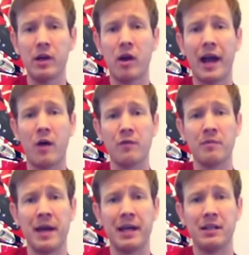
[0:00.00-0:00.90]
our
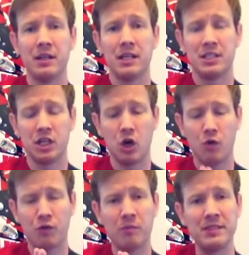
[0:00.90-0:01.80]
alphabet, to go
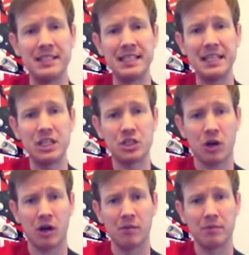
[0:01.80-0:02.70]
from D
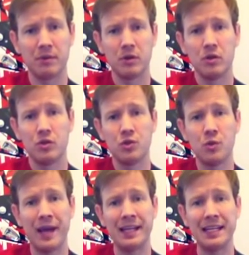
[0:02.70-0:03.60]
sharp to
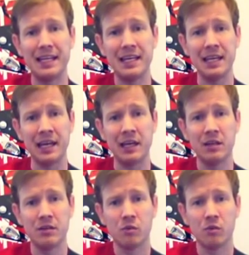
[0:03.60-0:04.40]
an E,